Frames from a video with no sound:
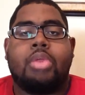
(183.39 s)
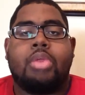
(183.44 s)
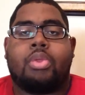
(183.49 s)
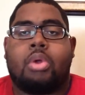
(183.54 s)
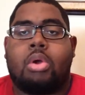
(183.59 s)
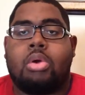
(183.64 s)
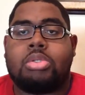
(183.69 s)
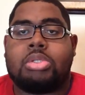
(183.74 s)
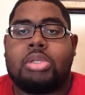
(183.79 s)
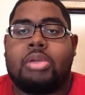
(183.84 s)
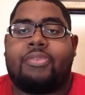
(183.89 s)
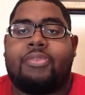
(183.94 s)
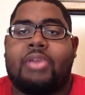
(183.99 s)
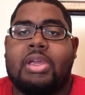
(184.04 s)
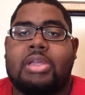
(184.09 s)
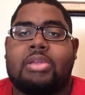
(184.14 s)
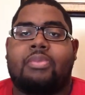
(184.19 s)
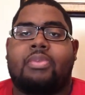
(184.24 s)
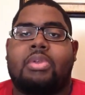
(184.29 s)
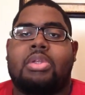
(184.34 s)
throws it
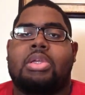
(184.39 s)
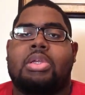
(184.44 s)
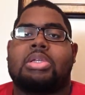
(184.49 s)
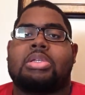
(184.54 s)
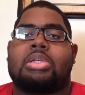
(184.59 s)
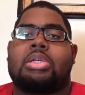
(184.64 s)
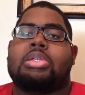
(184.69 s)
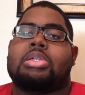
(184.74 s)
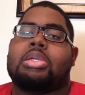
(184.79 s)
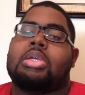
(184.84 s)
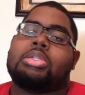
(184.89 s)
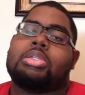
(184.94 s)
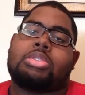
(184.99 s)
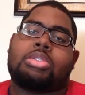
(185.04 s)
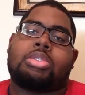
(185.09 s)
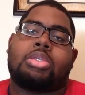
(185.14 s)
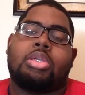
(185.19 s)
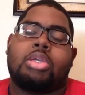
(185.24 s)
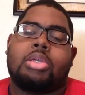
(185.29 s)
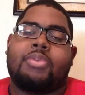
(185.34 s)
effectively,
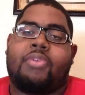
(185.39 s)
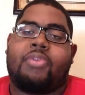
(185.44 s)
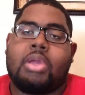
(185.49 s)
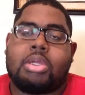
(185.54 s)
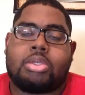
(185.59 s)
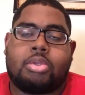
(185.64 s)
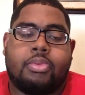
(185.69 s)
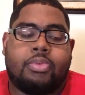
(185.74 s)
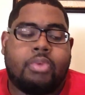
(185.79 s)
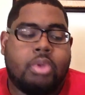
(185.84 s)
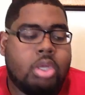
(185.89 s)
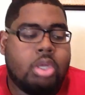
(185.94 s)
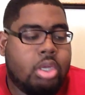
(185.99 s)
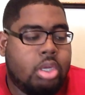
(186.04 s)
it's effective.